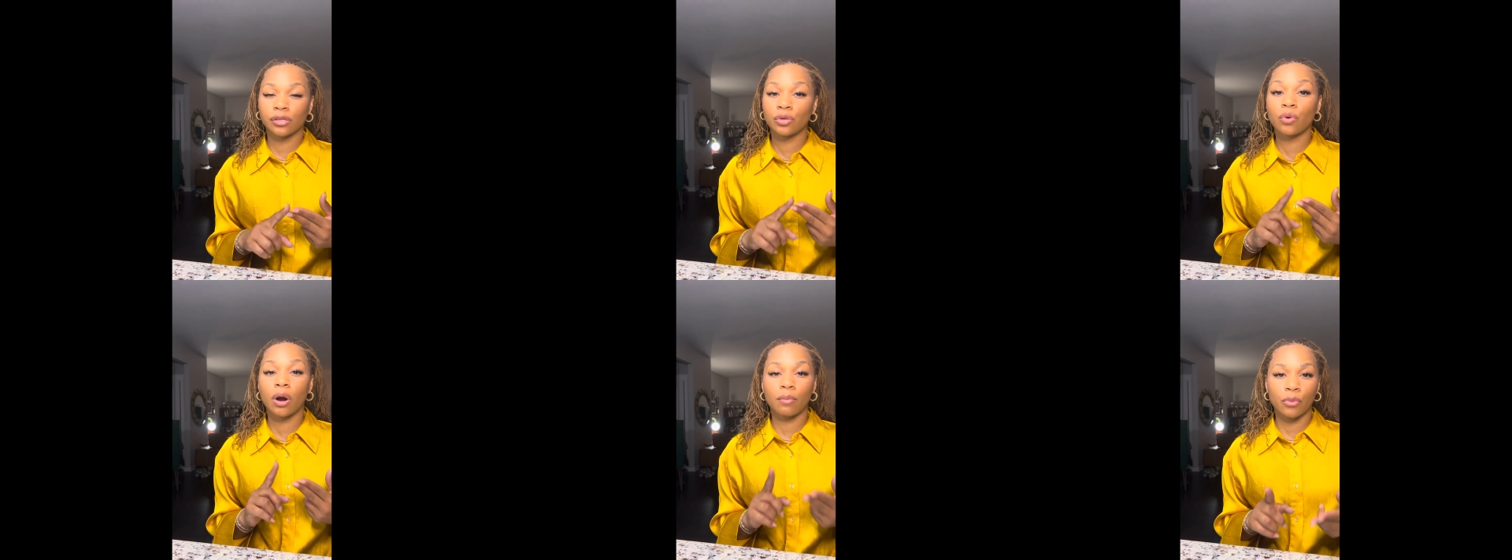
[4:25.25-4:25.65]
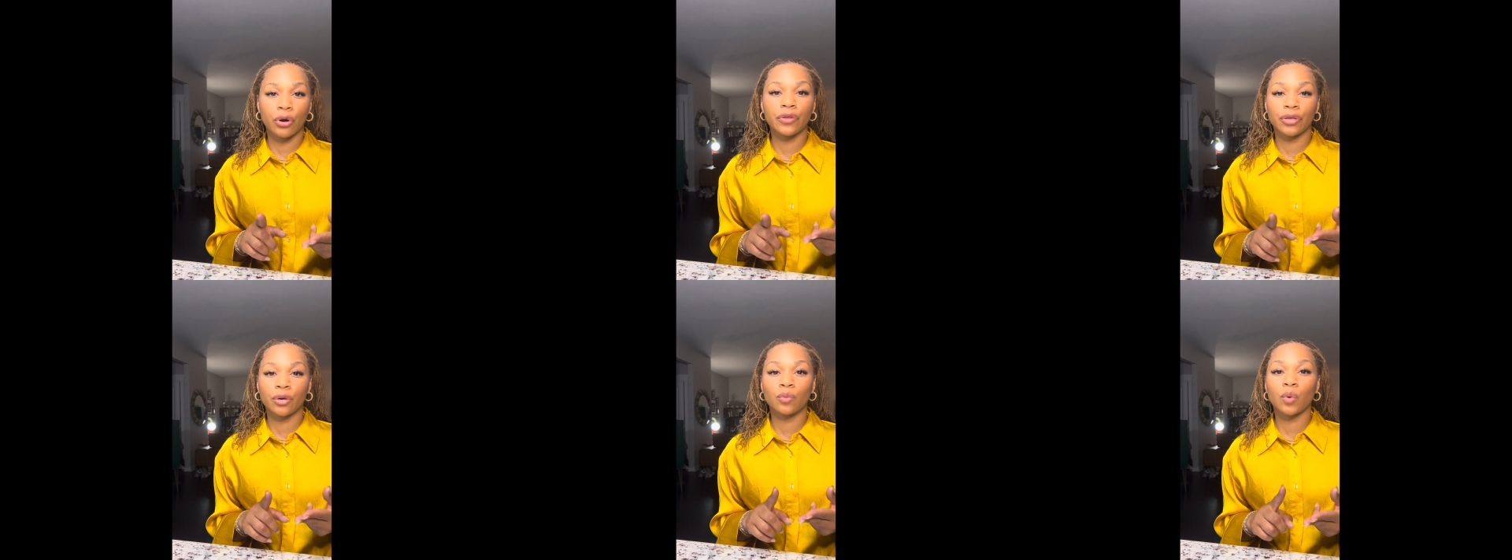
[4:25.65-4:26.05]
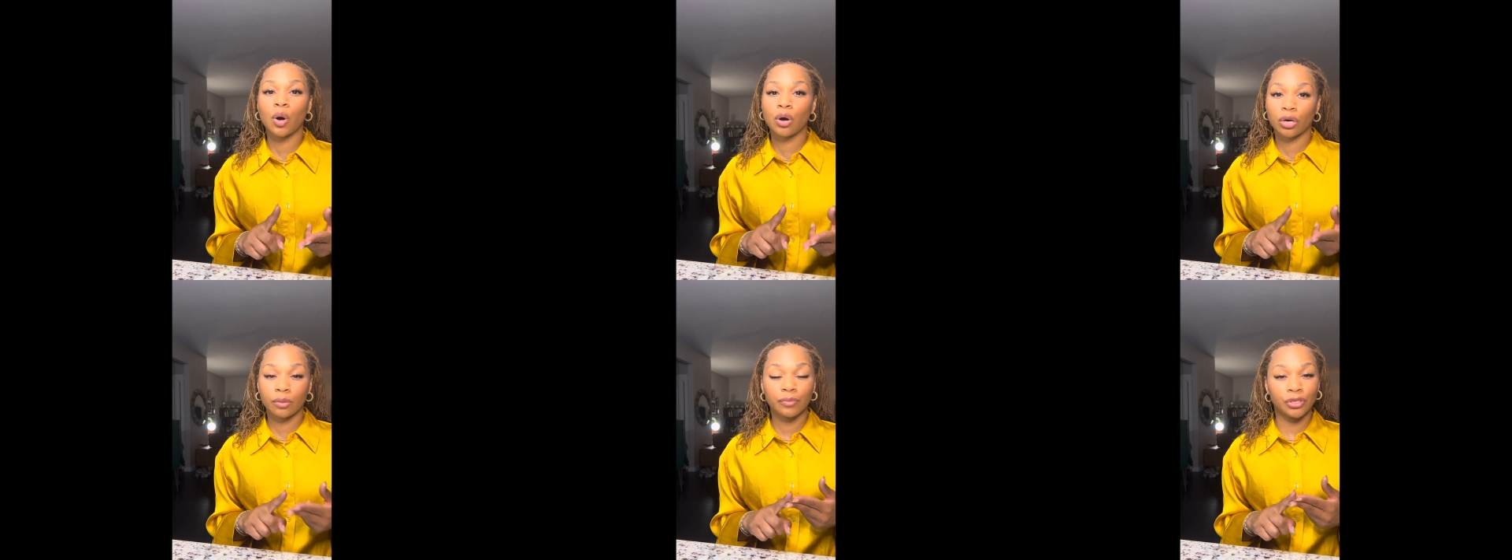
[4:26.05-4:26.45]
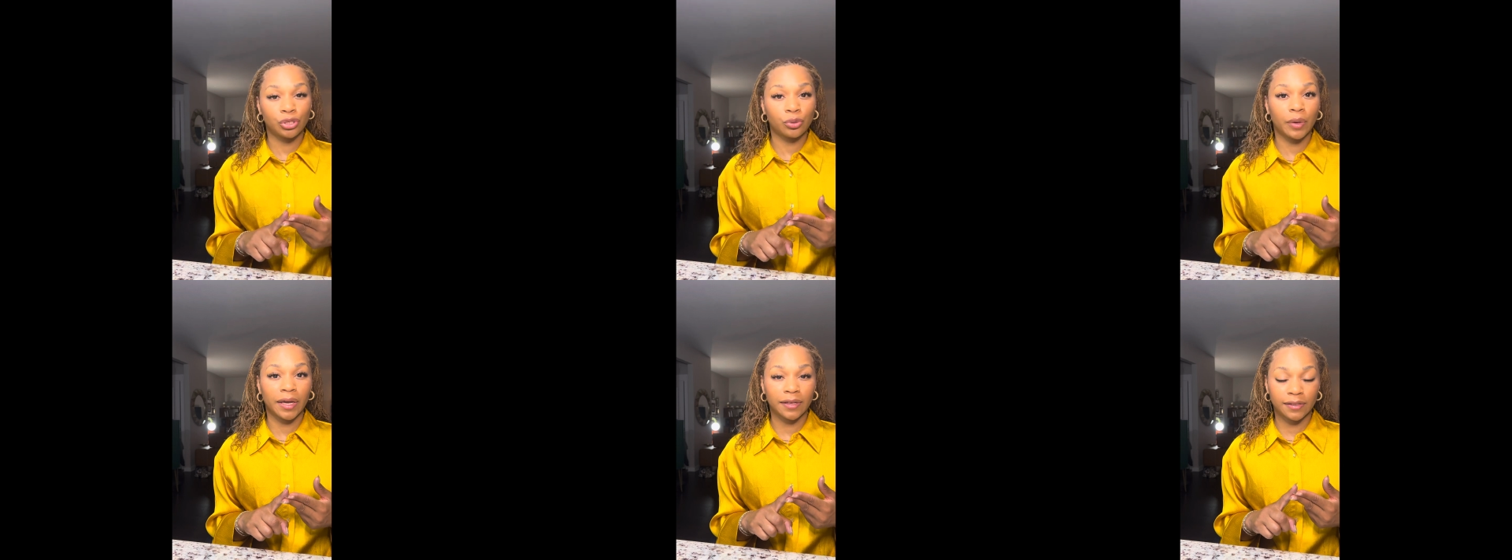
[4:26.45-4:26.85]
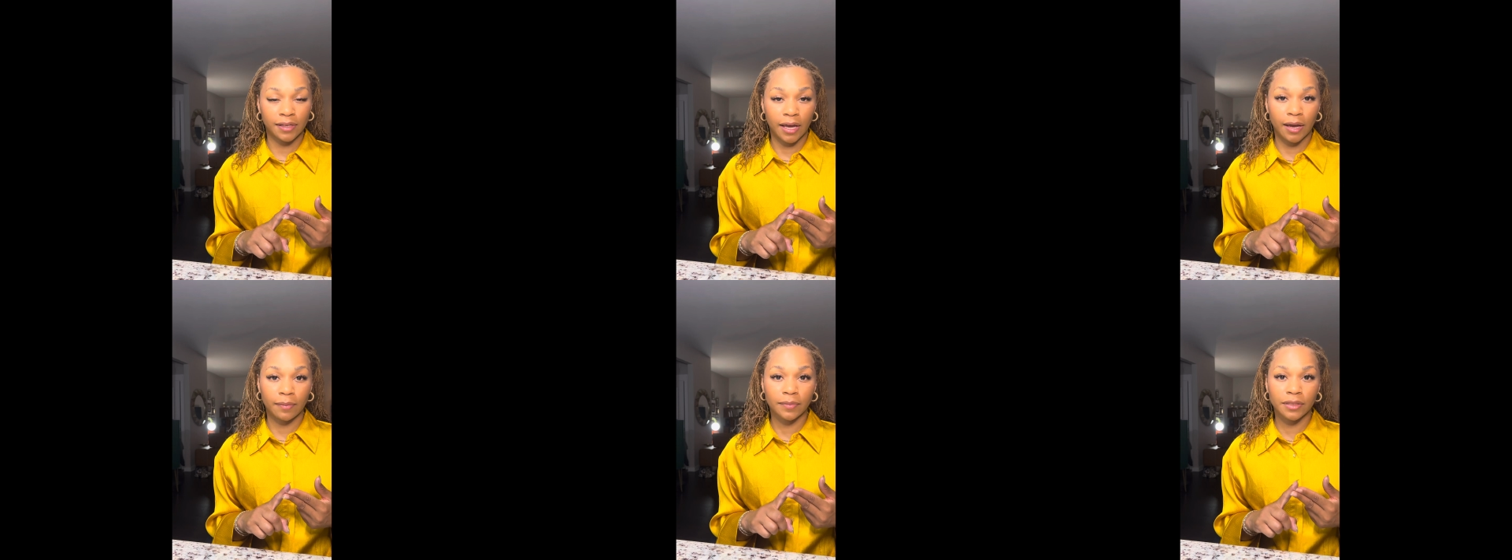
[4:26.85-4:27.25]
you are more than welcome to
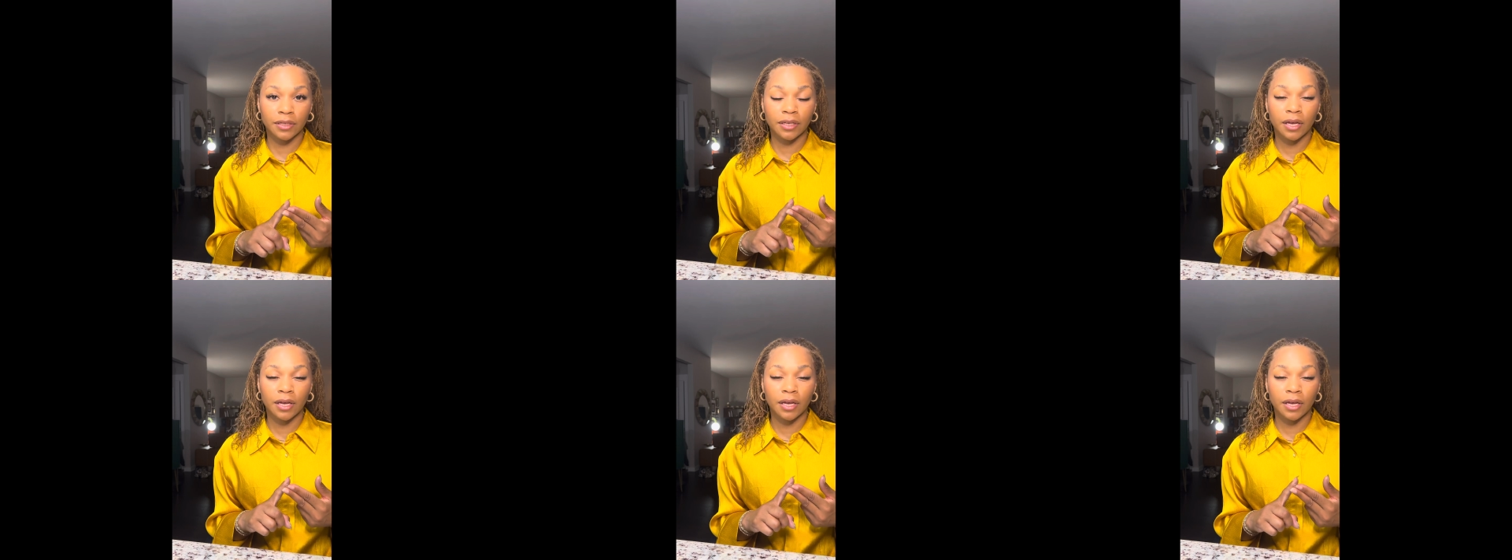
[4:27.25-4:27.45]
accept.